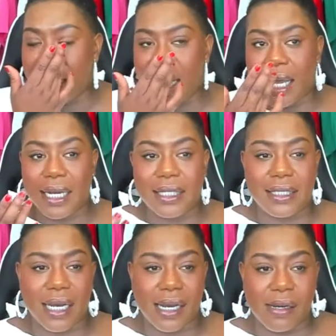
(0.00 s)

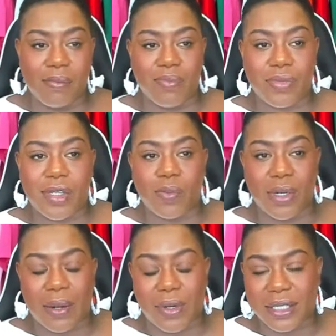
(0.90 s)
and
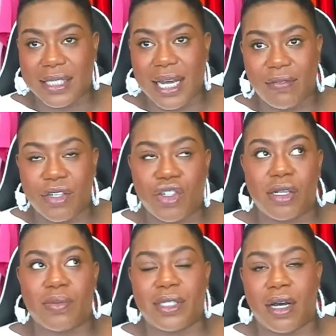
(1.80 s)
when I worked in
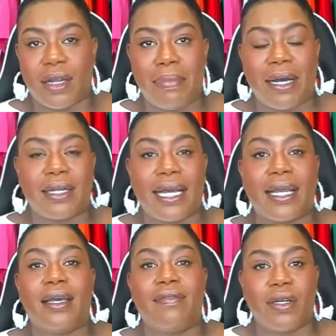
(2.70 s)
television, it was all about,
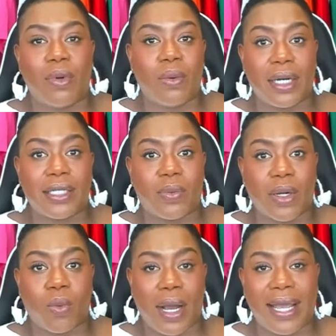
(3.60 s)
like, if someone wanted to
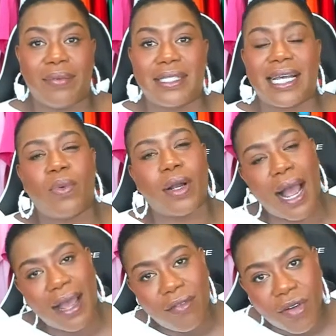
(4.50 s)
wear white, it was like,
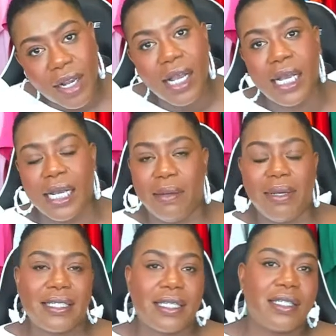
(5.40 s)
wear ivory
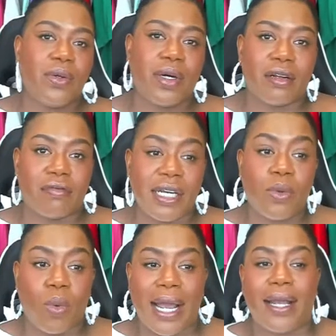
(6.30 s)
because it's still going to
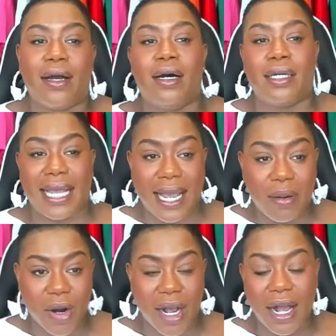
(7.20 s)
read white on
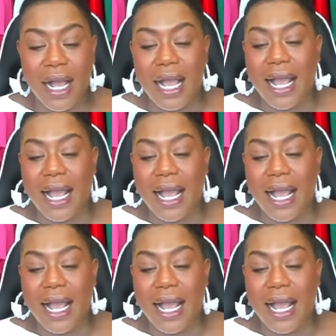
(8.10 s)
camera.